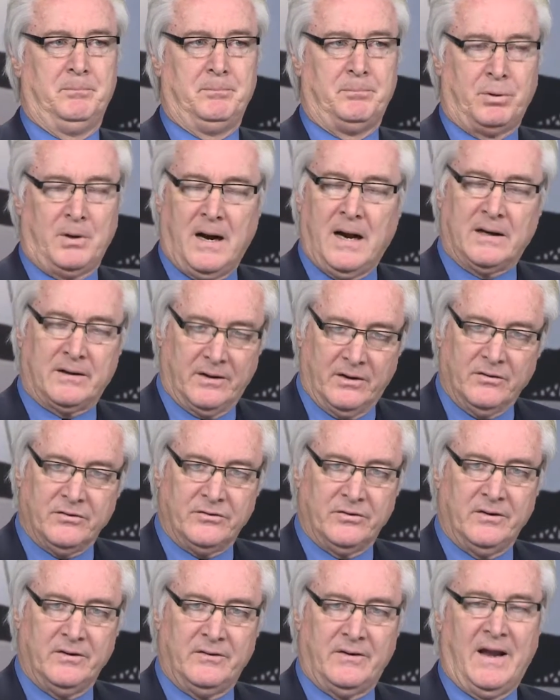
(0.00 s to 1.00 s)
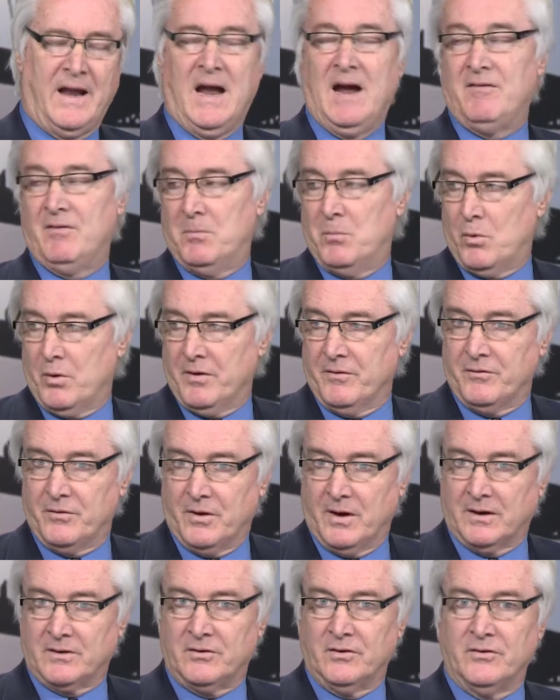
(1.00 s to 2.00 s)
practice to have a board of
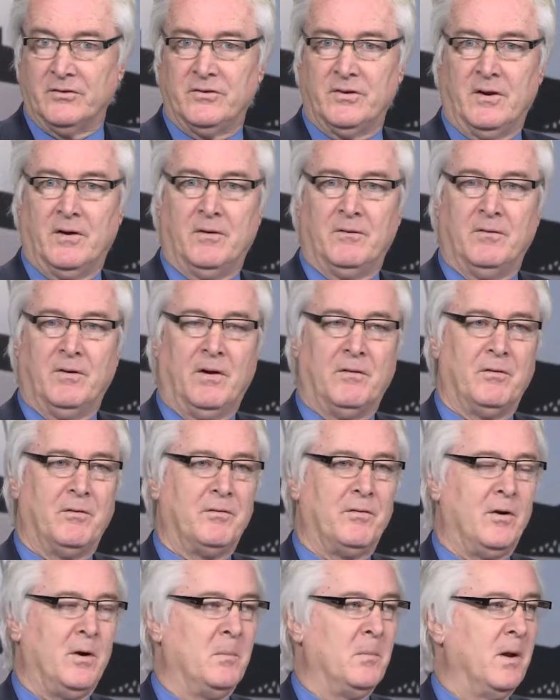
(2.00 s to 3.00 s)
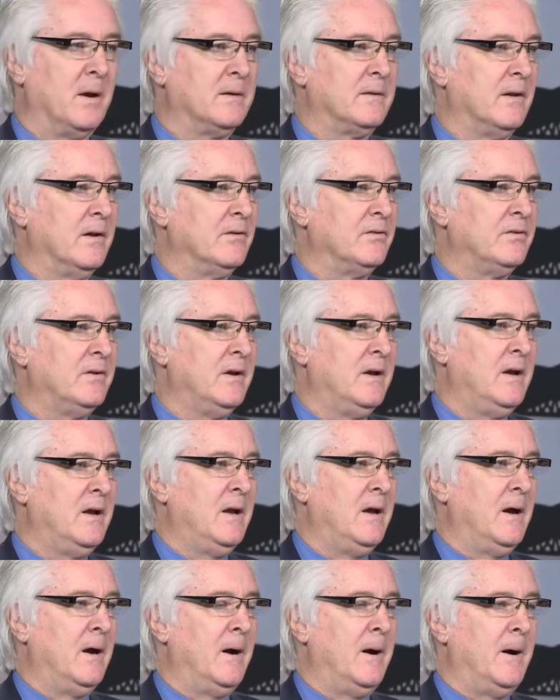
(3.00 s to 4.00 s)
directors of a firm like this,
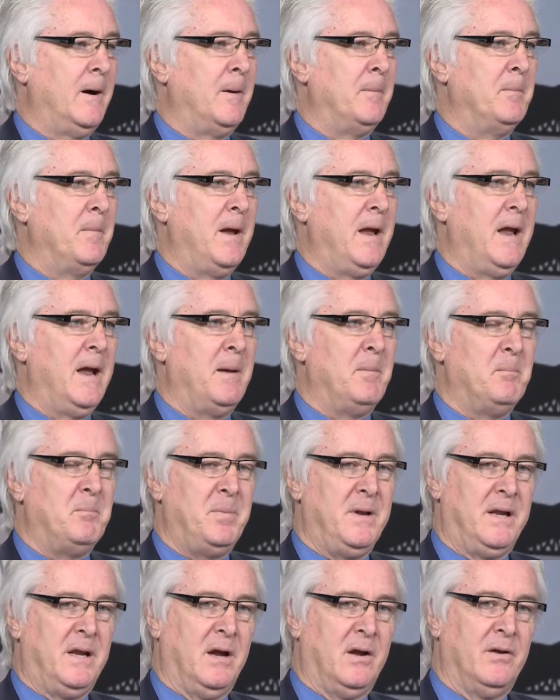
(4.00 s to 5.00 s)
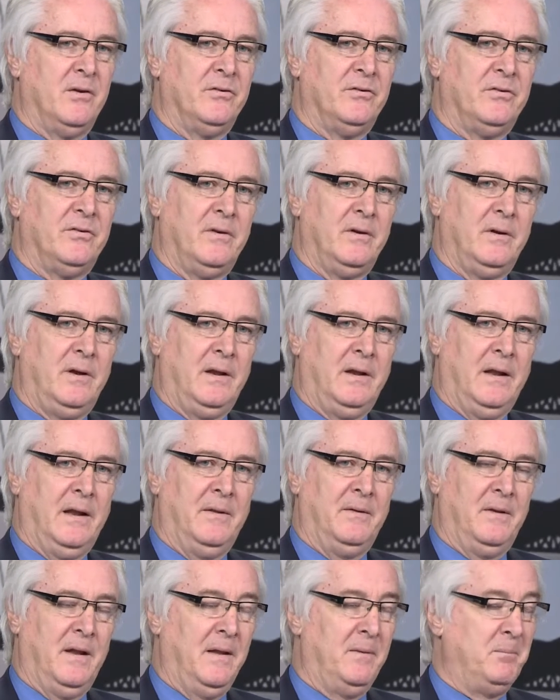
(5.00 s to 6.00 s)
and because
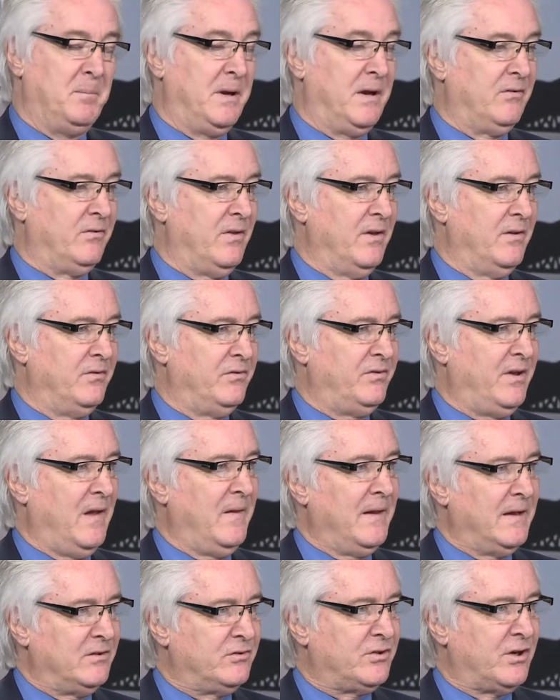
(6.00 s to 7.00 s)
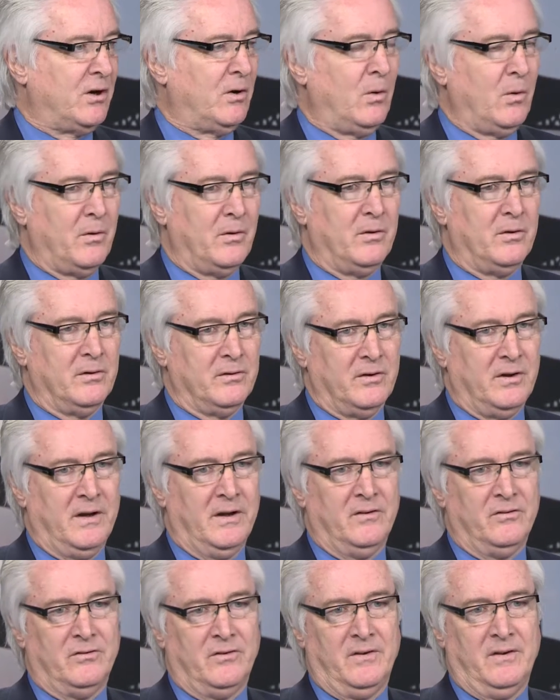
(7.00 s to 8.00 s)
the selling shareholder
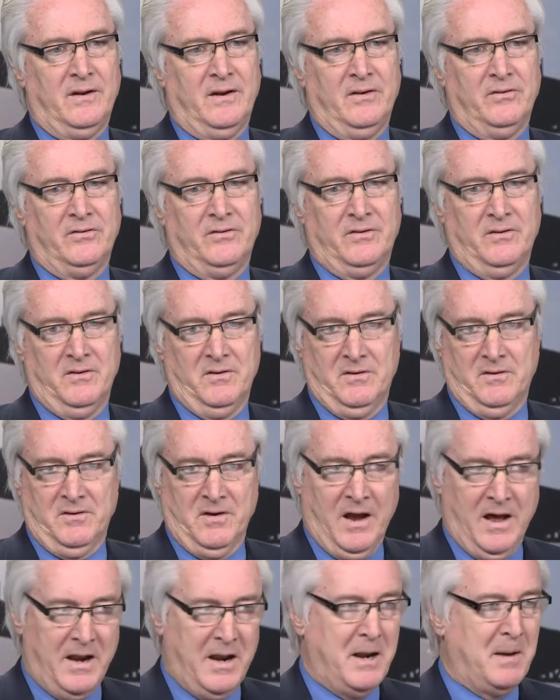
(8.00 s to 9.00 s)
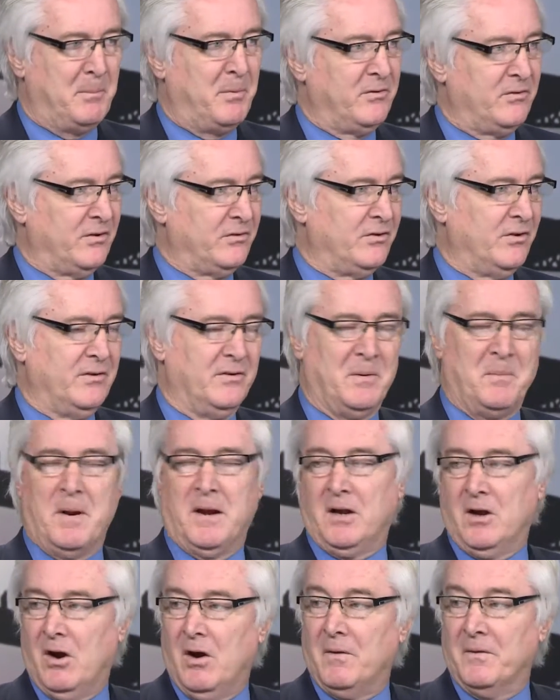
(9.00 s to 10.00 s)
is not in a position to
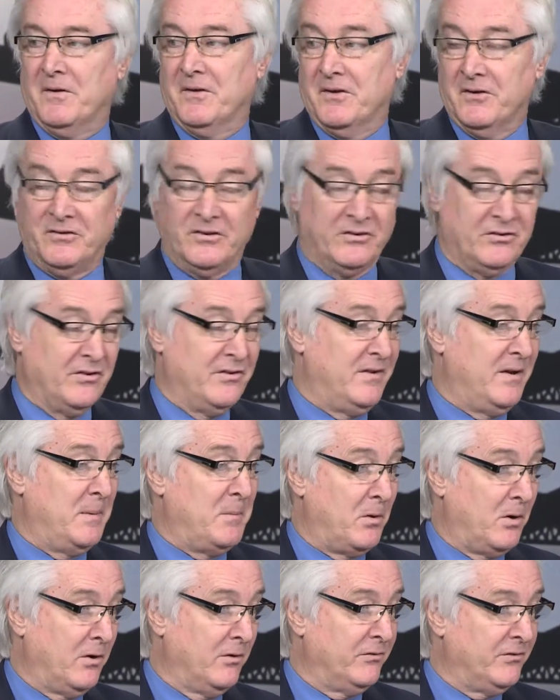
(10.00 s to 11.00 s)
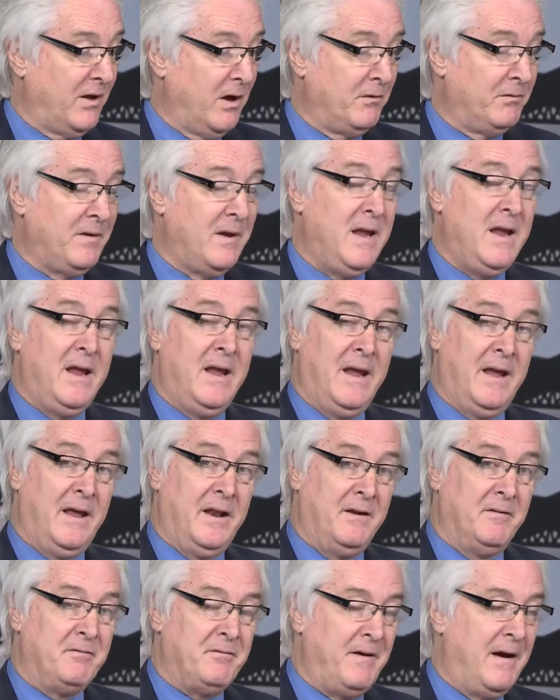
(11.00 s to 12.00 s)
make all the decisions him or herself,
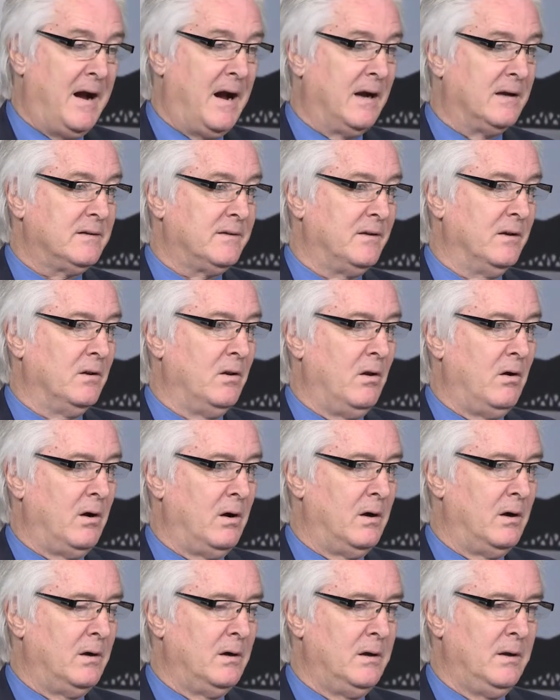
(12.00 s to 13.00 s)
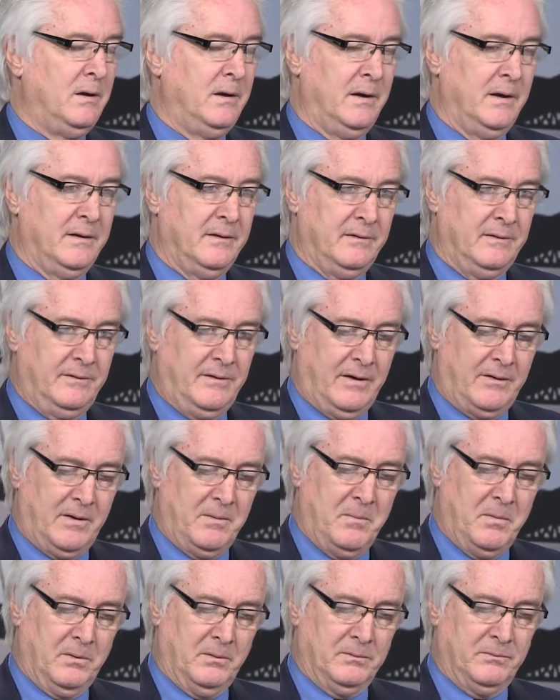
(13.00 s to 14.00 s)
and in fact the law, and Terry
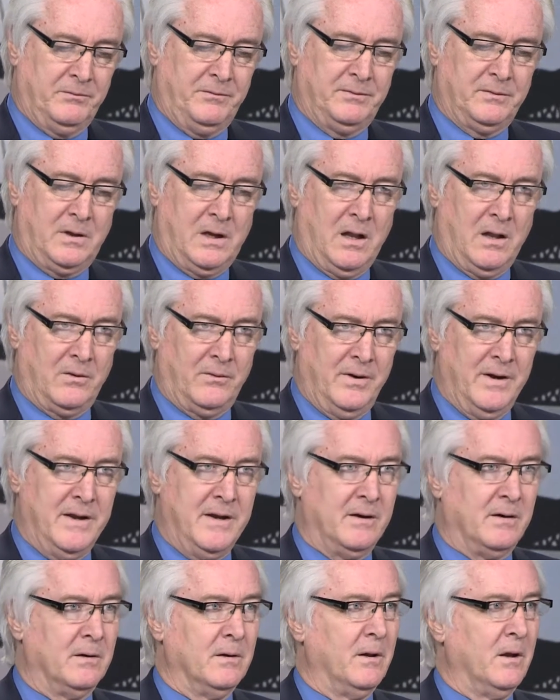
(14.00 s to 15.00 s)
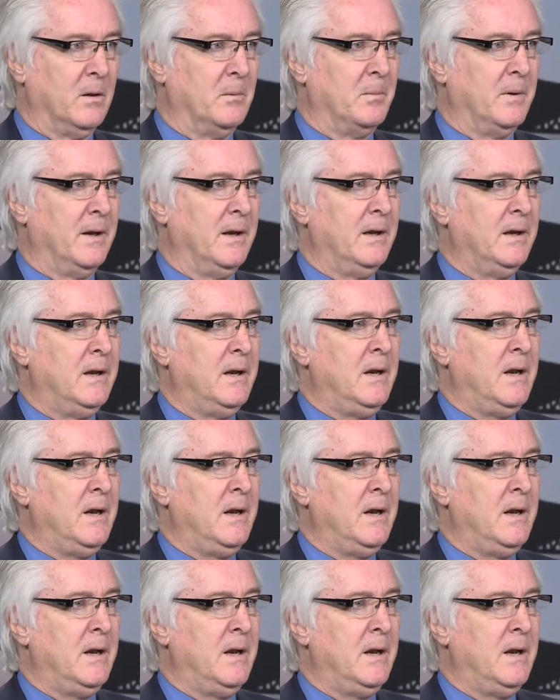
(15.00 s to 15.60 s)
will color in here a little bit,